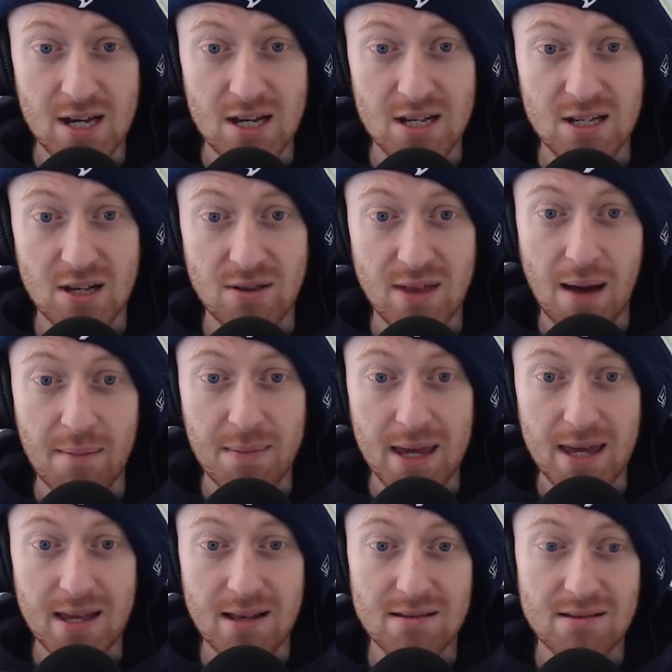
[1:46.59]
So that
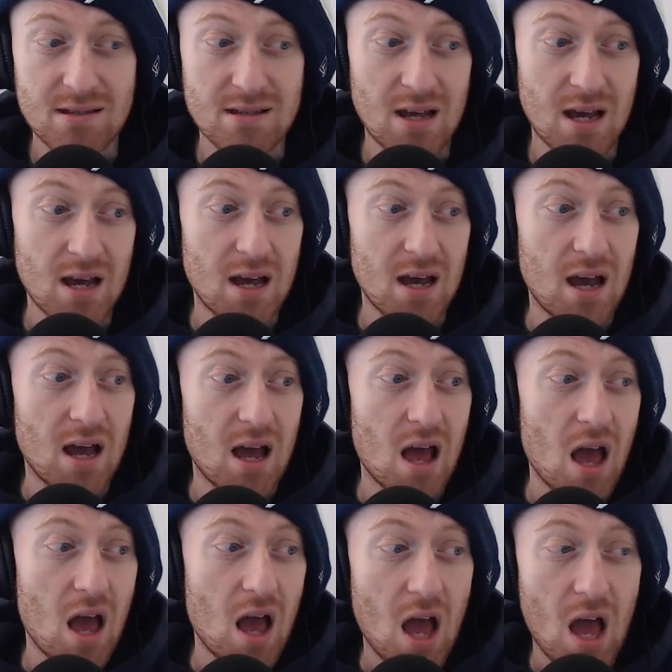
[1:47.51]
means
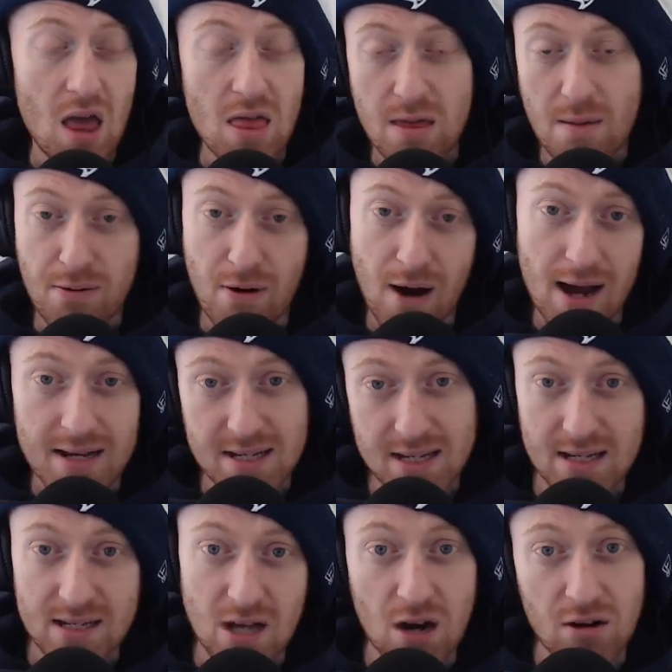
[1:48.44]
the
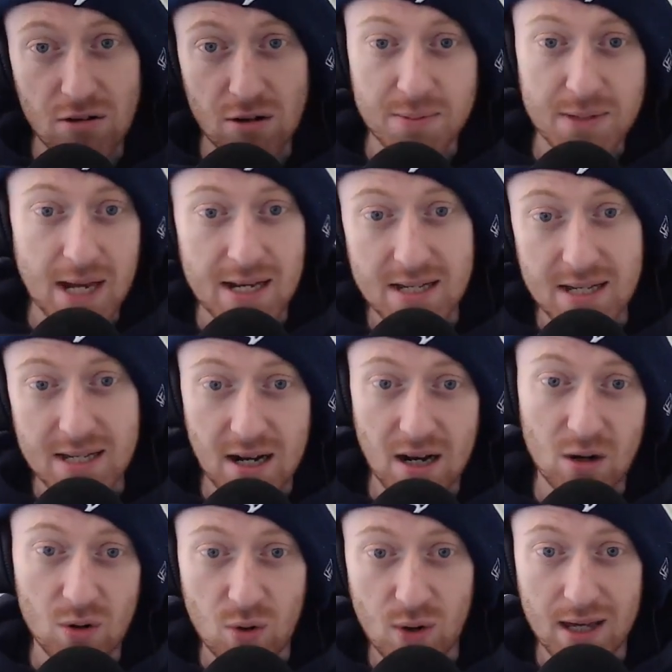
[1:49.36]
prices are updated a
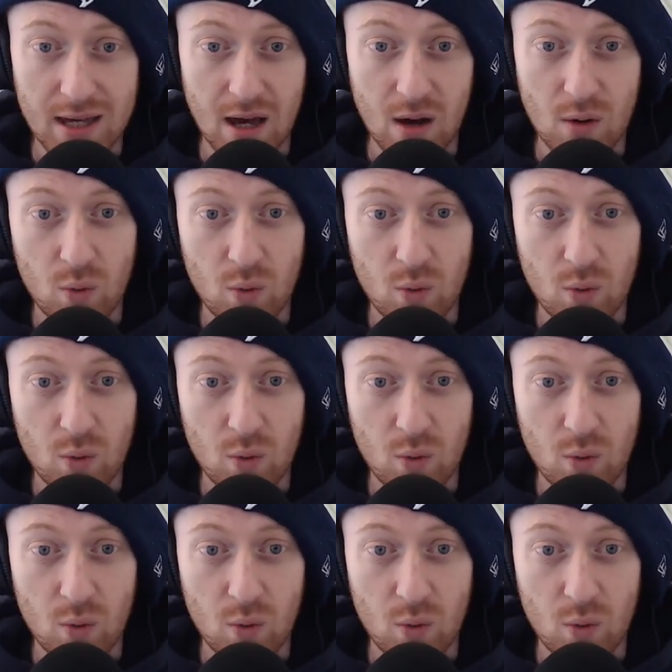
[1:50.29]
lot quicker,